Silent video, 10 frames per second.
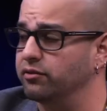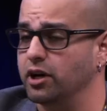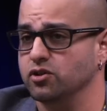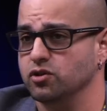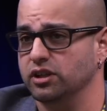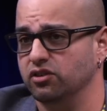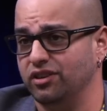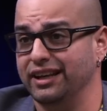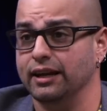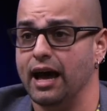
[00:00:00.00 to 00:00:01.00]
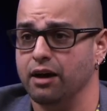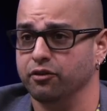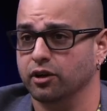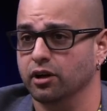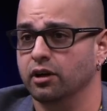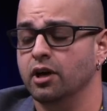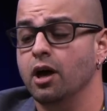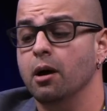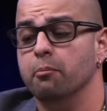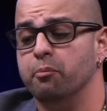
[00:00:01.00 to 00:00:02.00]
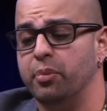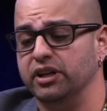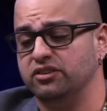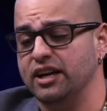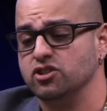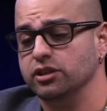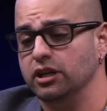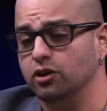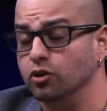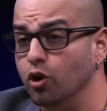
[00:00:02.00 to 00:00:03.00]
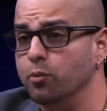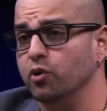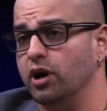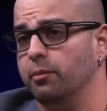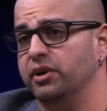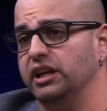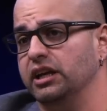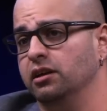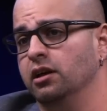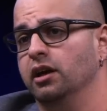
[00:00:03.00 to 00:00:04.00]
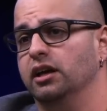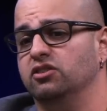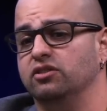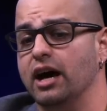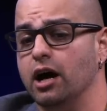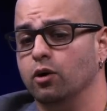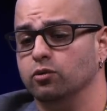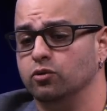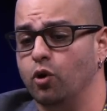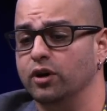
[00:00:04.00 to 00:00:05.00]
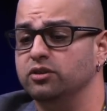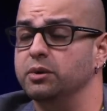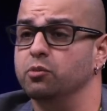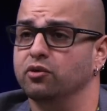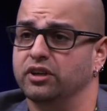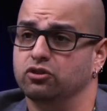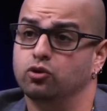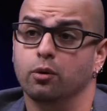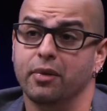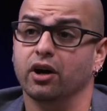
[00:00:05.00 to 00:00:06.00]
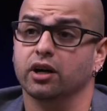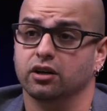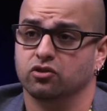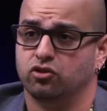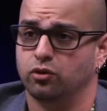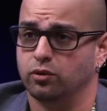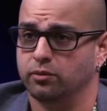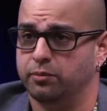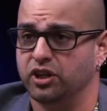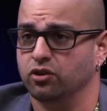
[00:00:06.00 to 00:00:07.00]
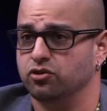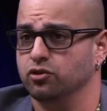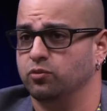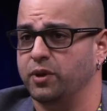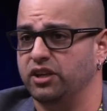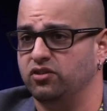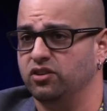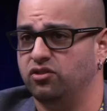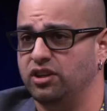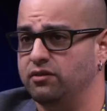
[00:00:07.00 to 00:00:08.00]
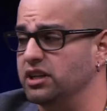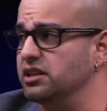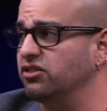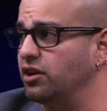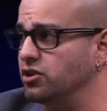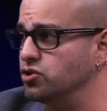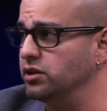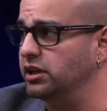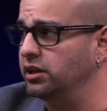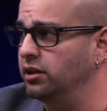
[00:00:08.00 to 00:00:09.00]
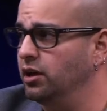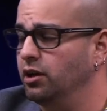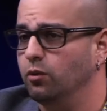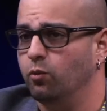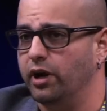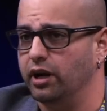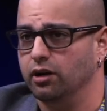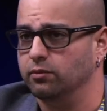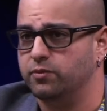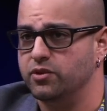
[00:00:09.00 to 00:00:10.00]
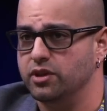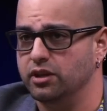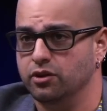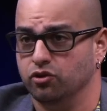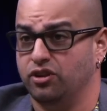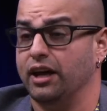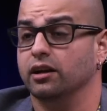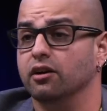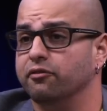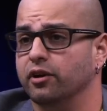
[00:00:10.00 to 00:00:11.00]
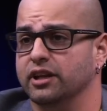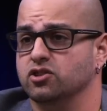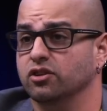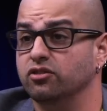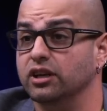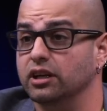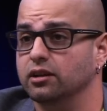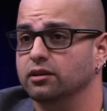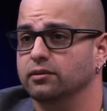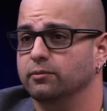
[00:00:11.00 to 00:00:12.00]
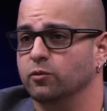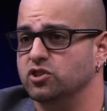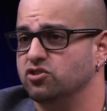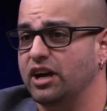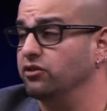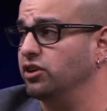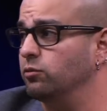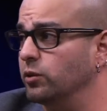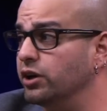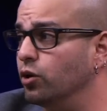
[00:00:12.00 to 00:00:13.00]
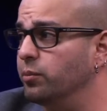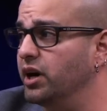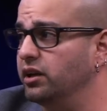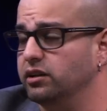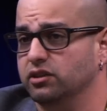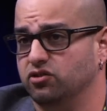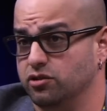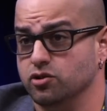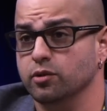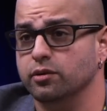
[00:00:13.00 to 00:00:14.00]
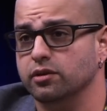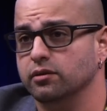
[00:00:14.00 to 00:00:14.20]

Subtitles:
of countries in Africa. But it's actually a global company. It's now going to be moving to America soon, because there's places, even in this country, where there's not enough electricity, which sounds unreal, but it's the truth.